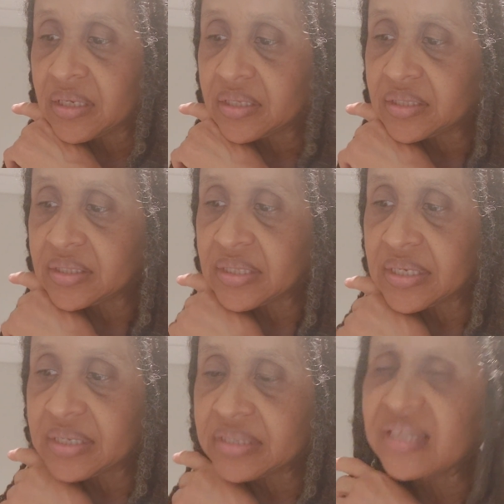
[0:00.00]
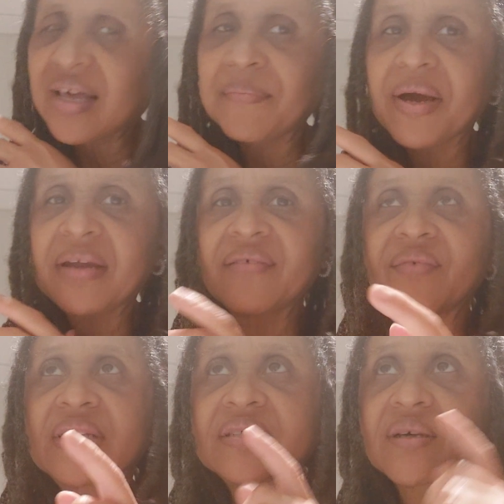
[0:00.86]
it says, and I might have
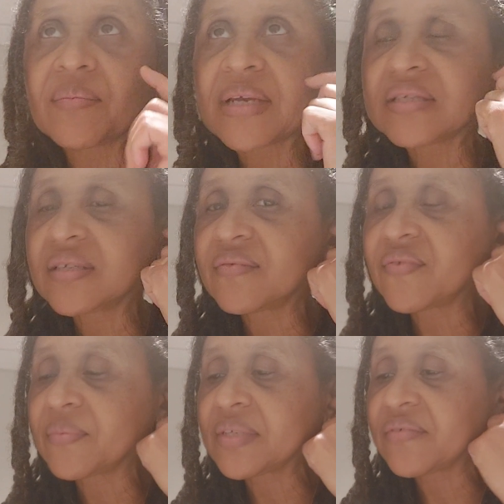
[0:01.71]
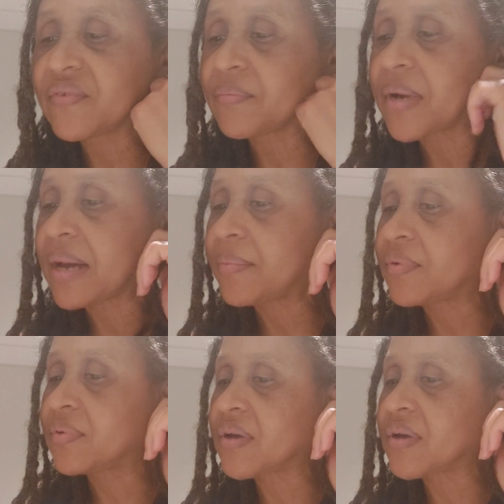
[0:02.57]
read Psalm 19 from a different Bible.